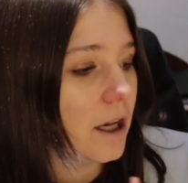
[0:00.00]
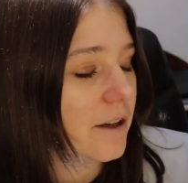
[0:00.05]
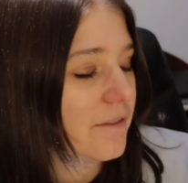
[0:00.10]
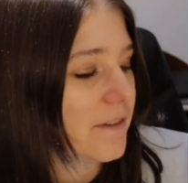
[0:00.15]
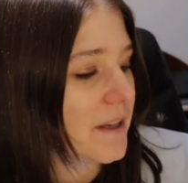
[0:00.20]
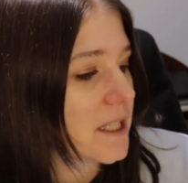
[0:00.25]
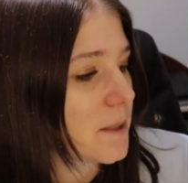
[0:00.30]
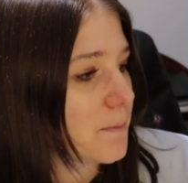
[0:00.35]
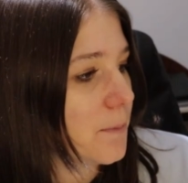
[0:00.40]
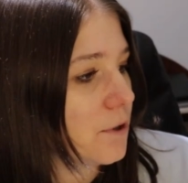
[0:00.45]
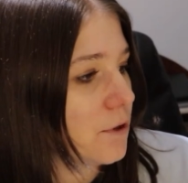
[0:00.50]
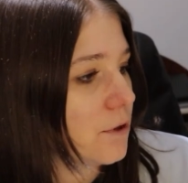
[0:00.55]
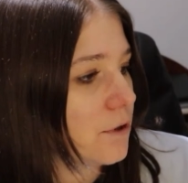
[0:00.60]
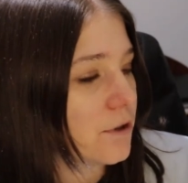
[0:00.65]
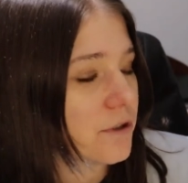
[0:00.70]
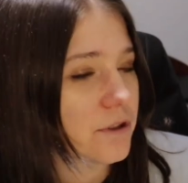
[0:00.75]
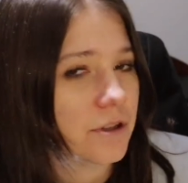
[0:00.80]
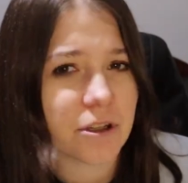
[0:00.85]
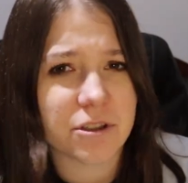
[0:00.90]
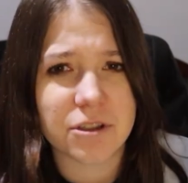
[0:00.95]
of his
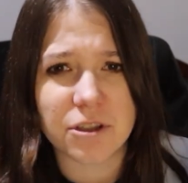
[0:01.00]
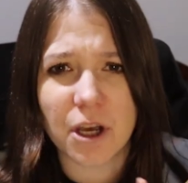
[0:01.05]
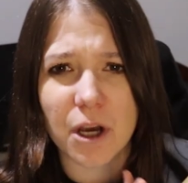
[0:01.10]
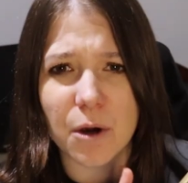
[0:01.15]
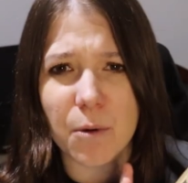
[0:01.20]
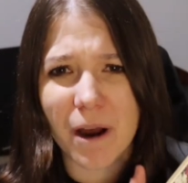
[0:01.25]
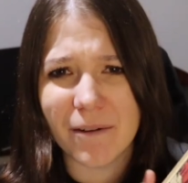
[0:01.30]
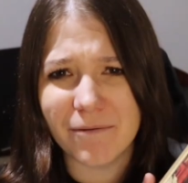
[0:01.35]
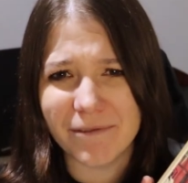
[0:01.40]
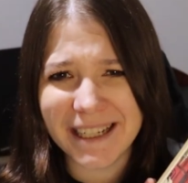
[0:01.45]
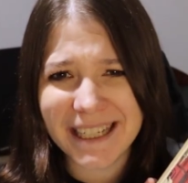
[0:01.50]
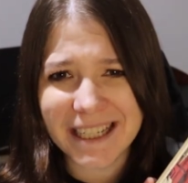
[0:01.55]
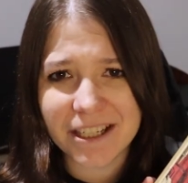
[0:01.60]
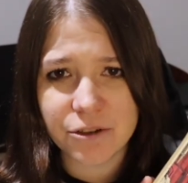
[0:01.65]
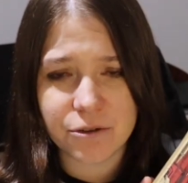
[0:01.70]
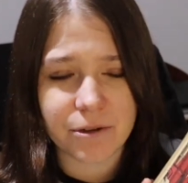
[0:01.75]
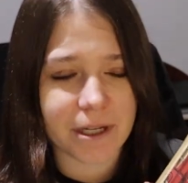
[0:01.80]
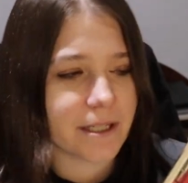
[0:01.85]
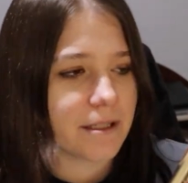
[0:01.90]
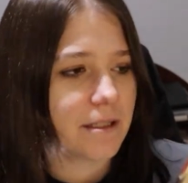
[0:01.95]
books, so I'm really
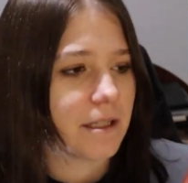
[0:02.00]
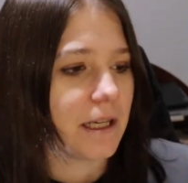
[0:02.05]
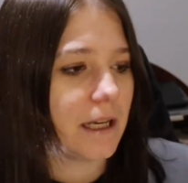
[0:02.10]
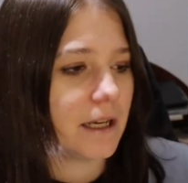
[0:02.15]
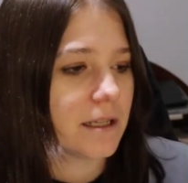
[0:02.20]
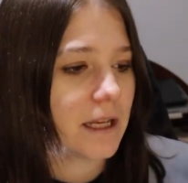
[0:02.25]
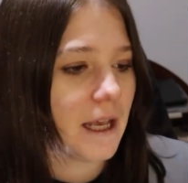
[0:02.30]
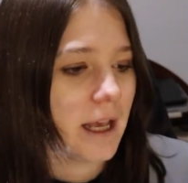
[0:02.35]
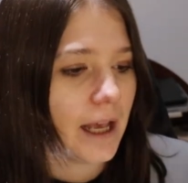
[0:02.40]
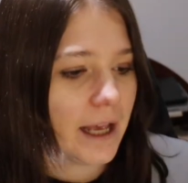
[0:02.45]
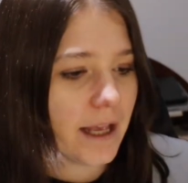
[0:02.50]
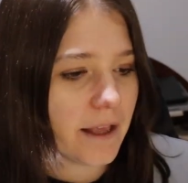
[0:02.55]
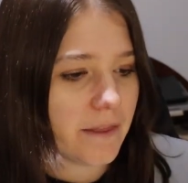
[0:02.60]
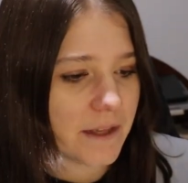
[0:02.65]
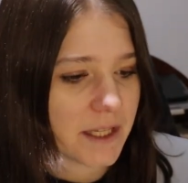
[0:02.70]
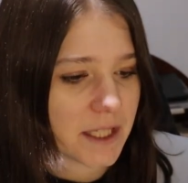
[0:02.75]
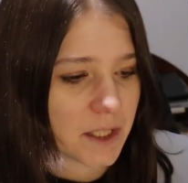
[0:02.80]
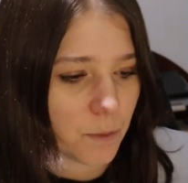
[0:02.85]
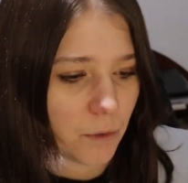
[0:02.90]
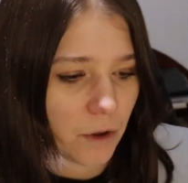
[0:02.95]
interested in
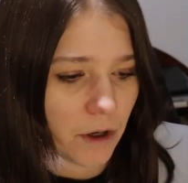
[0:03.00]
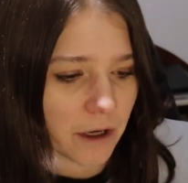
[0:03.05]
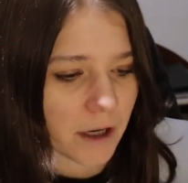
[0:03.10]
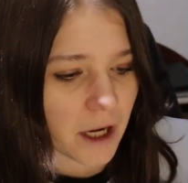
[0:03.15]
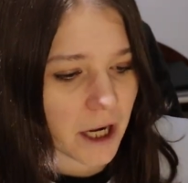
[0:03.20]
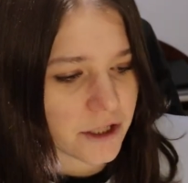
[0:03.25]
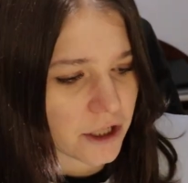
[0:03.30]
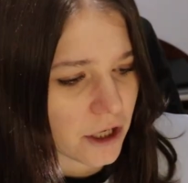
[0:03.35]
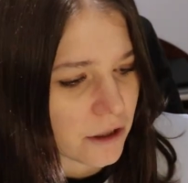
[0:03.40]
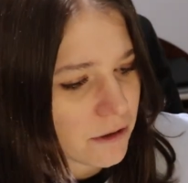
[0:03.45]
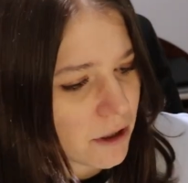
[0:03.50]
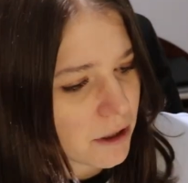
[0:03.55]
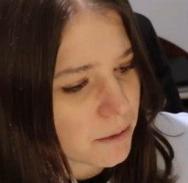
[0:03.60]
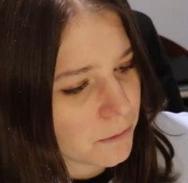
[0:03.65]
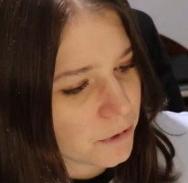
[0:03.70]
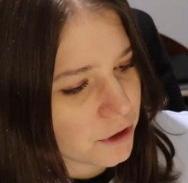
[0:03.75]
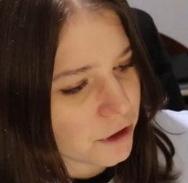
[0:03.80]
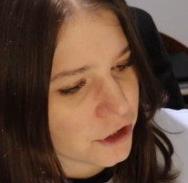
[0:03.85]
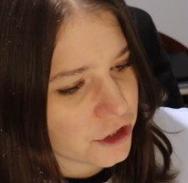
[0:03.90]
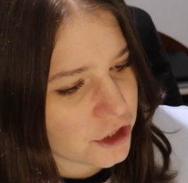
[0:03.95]
this one. I don't know
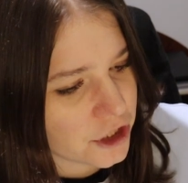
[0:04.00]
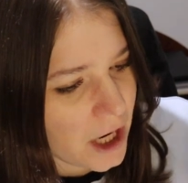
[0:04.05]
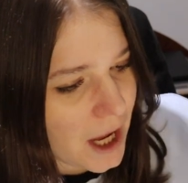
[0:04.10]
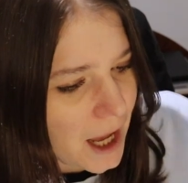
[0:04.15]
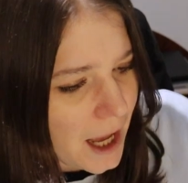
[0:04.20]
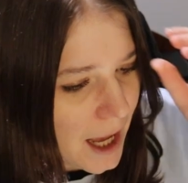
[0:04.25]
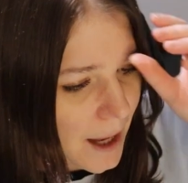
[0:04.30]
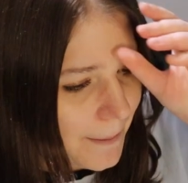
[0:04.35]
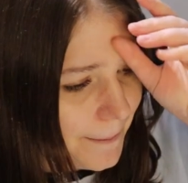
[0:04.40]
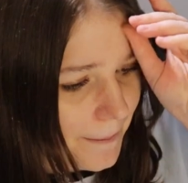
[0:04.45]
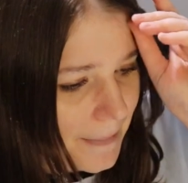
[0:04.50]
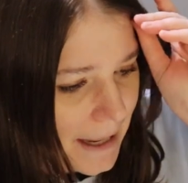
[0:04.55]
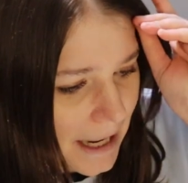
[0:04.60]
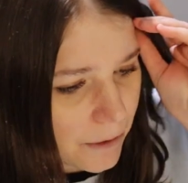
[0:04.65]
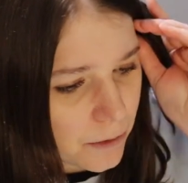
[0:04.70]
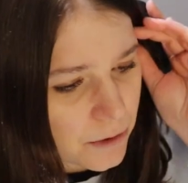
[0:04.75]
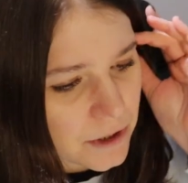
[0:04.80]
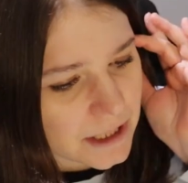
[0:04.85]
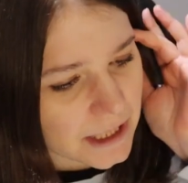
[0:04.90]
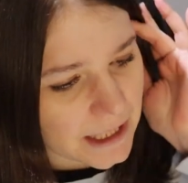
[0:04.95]
much
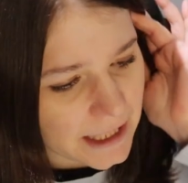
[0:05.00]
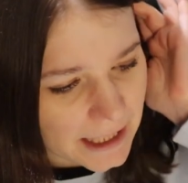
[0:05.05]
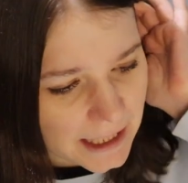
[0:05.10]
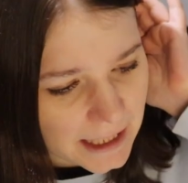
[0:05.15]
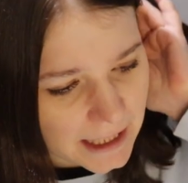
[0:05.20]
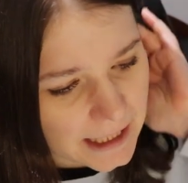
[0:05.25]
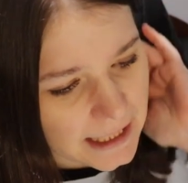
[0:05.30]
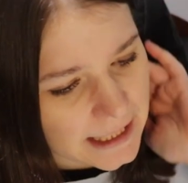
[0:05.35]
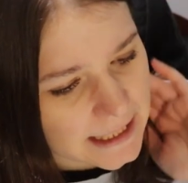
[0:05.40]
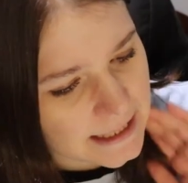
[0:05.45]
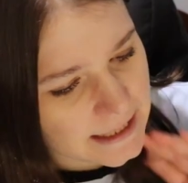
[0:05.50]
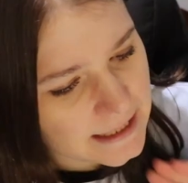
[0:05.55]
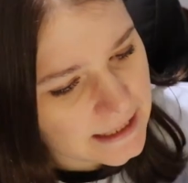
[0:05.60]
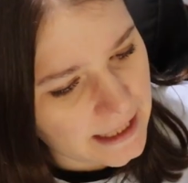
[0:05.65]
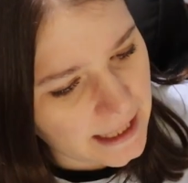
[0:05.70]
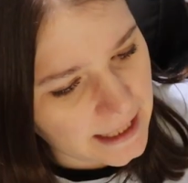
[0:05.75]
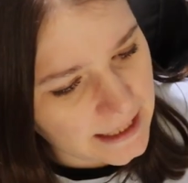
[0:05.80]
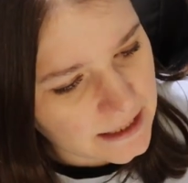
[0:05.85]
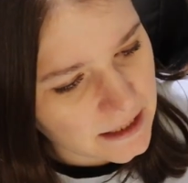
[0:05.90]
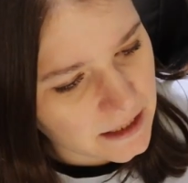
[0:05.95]
about it. It
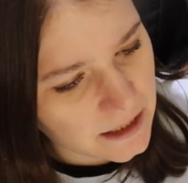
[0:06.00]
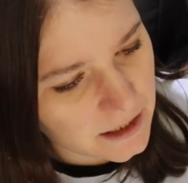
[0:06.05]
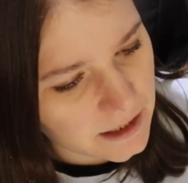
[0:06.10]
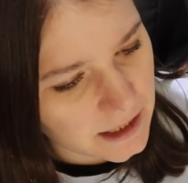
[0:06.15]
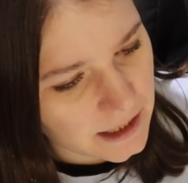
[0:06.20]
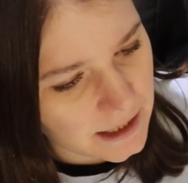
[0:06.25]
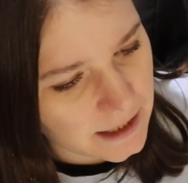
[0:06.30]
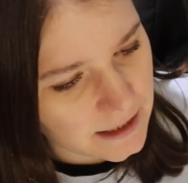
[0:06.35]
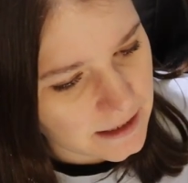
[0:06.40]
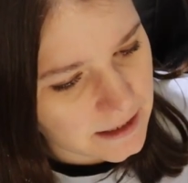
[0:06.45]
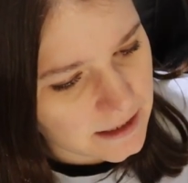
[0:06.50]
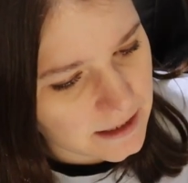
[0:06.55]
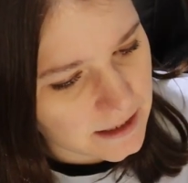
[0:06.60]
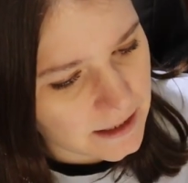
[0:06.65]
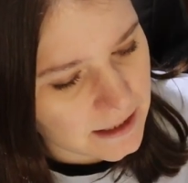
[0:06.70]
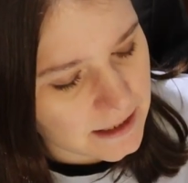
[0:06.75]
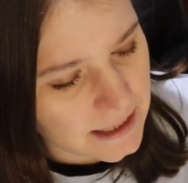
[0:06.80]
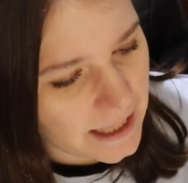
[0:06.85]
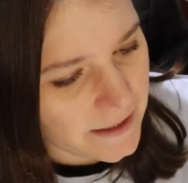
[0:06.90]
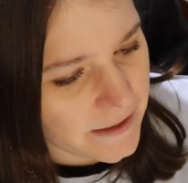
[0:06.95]
says that it's
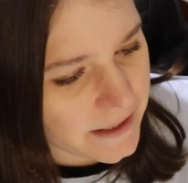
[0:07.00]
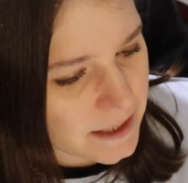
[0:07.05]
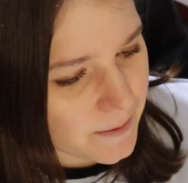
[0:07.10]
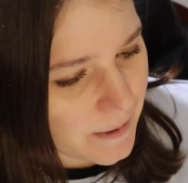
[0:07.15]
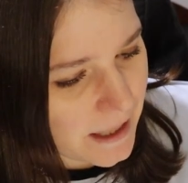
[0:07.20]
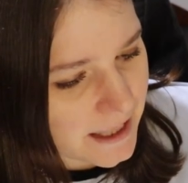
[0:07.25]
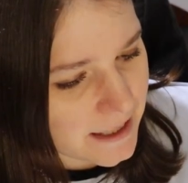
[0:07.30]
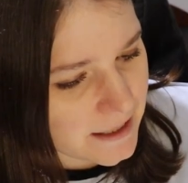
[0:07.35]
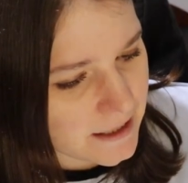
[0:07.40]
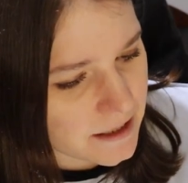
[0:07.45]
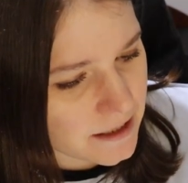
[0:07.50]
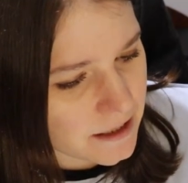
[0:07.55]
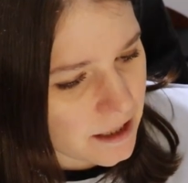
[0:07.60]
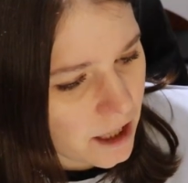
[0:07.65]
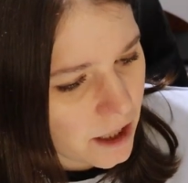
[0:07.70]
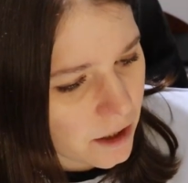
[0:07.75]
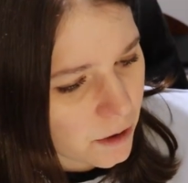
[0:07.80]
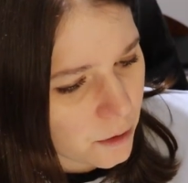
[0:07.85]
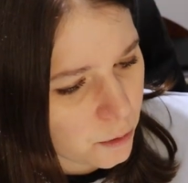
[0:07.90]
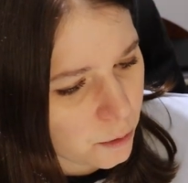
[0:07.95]
set in this place
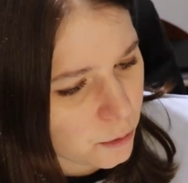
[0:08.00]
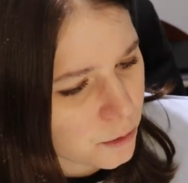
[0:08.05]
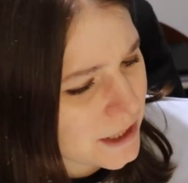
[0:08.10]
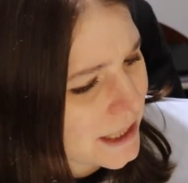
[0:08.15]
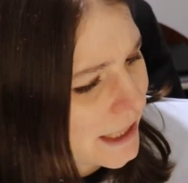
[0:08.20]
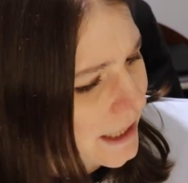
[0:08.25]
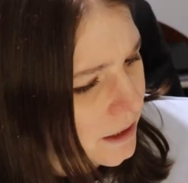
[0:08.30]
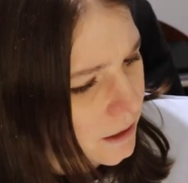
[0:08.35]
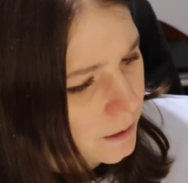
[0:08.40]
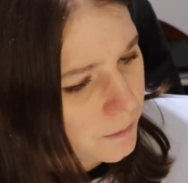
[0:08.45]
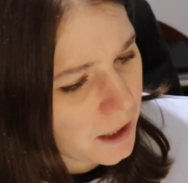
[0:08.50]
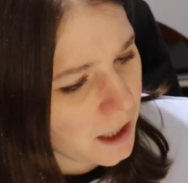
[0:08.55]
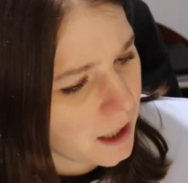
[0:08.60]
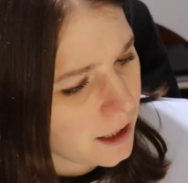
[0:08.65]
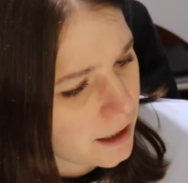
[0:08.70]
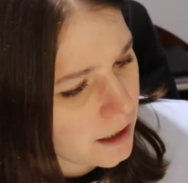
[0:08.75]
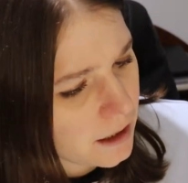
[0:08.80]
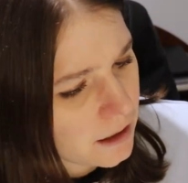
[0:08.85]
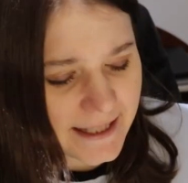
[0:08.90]
called Ilmar.